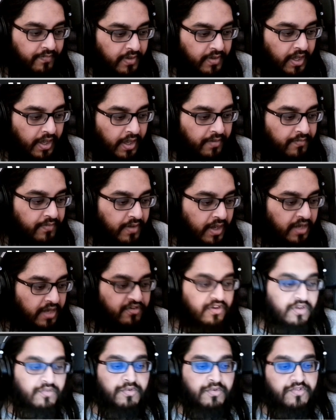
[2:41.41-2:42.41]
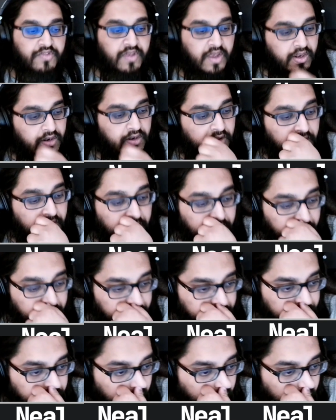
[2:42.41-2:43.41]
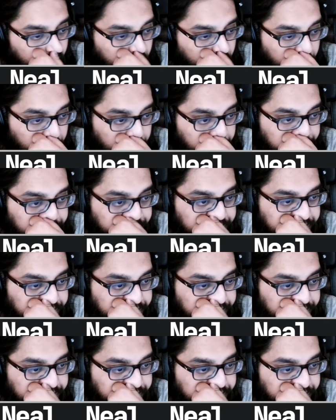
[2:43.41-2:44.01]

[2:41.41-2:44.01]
Yeah, 18 was that. So.